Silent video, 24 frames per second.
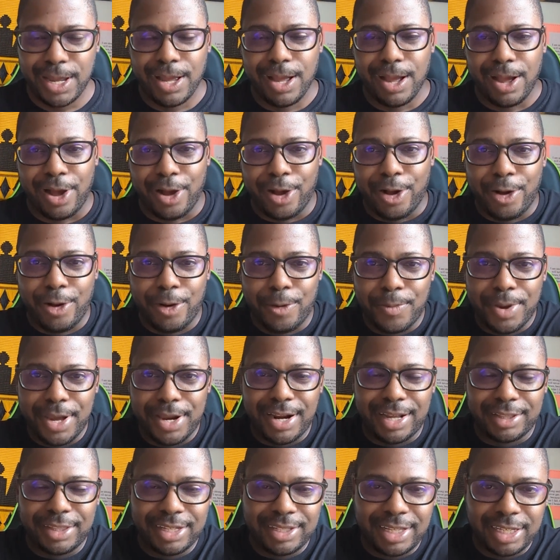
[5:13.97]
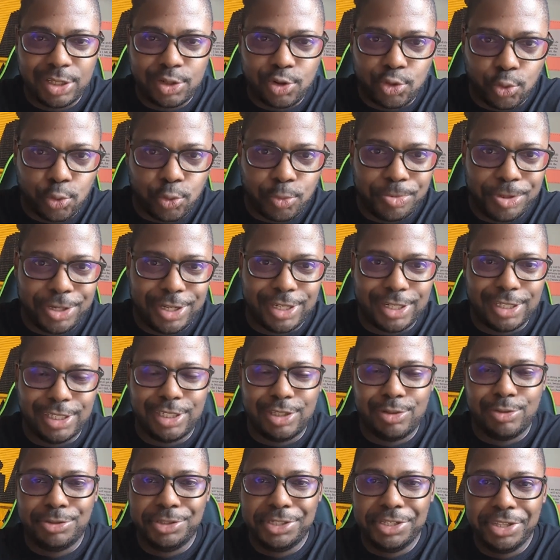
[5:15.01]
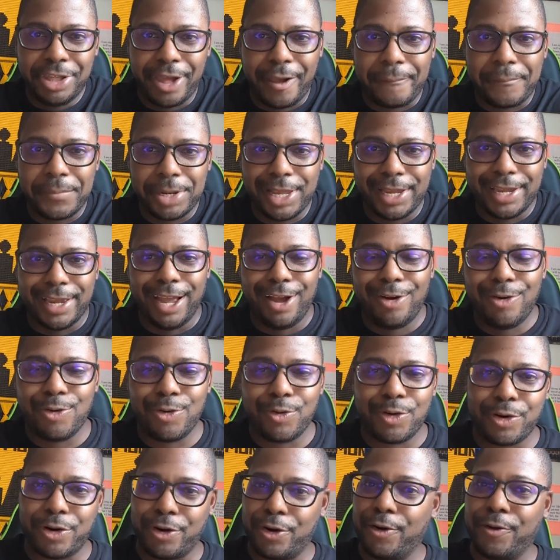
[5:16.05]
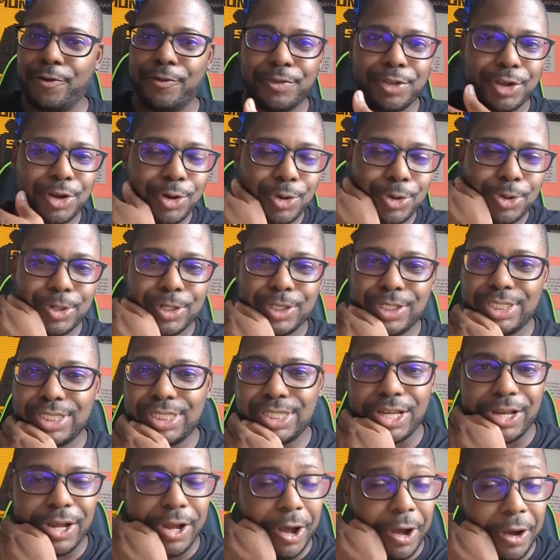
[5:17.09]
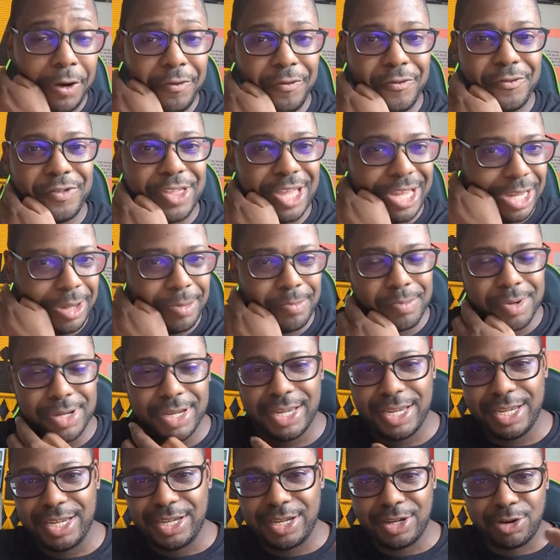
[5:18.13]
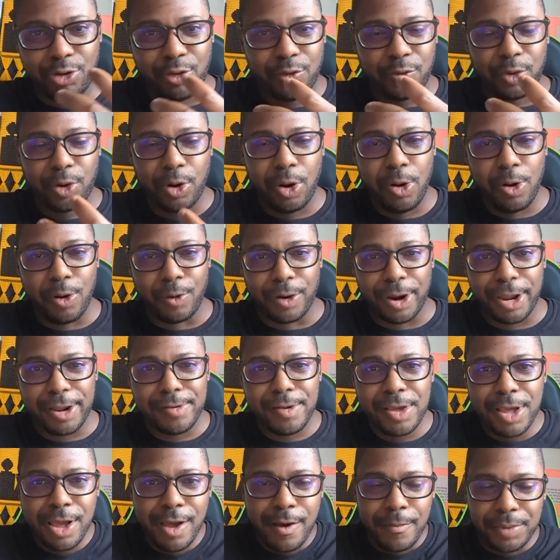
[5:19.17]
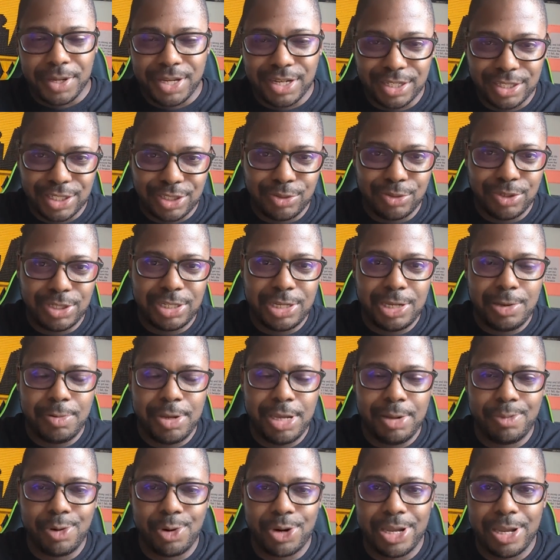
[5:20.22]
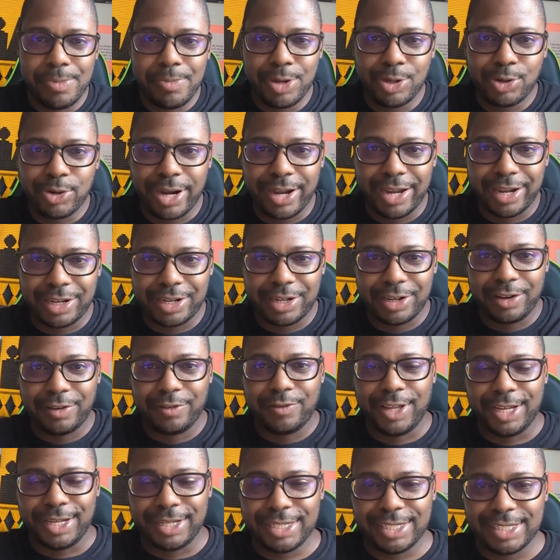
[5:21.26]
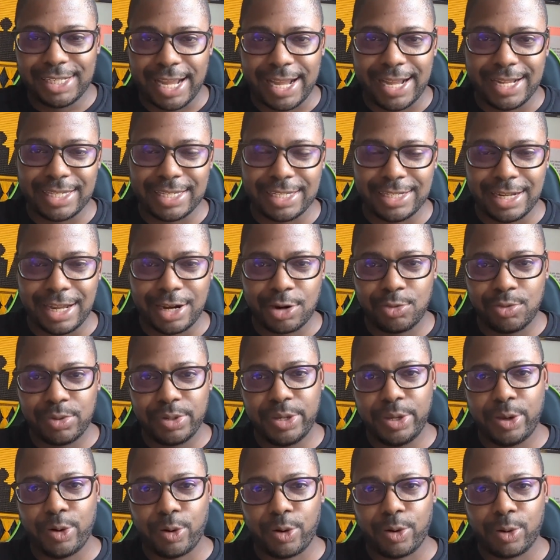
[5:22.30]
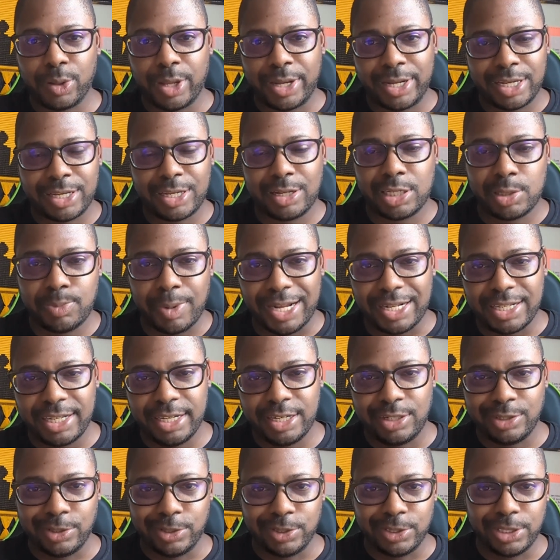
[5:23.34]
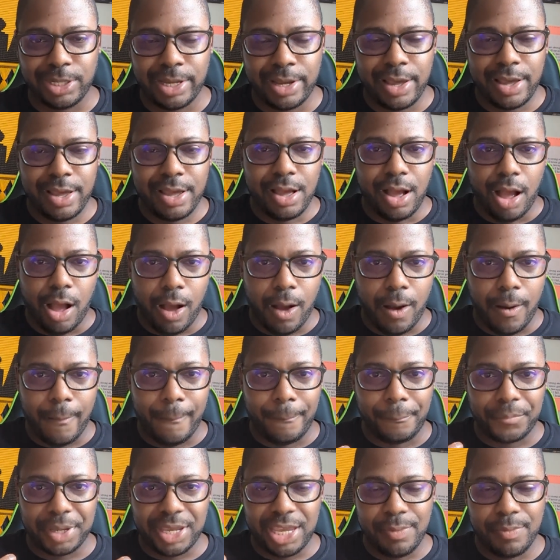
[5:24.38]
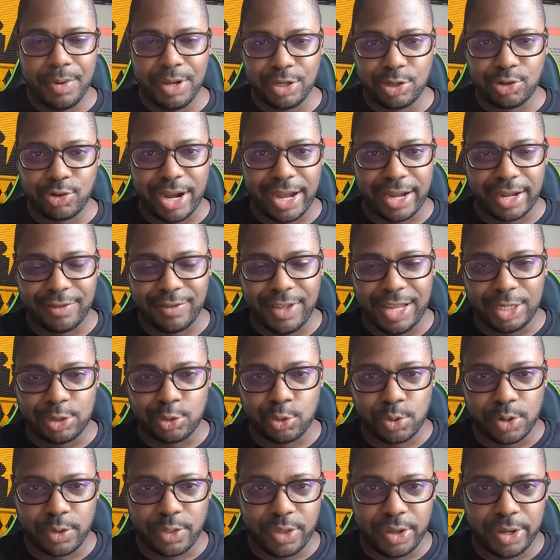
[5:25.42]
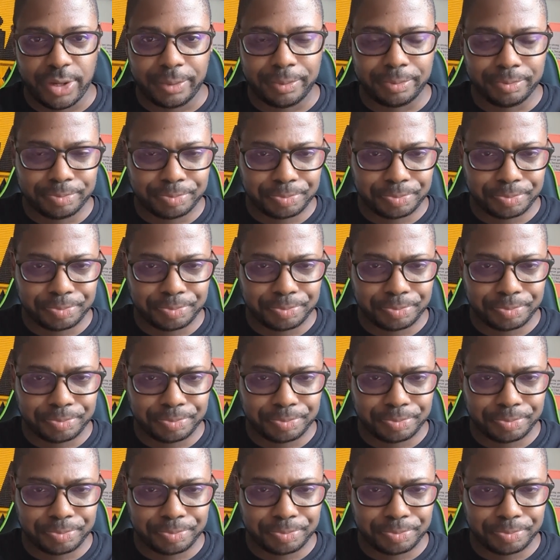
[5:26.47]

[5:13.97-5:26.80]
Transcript: And I think that's cool because you see that play out over the course of the NBA overall, right? Because you see people keeping track of like stats, and not only are like spectators keeping track of that sort of thing,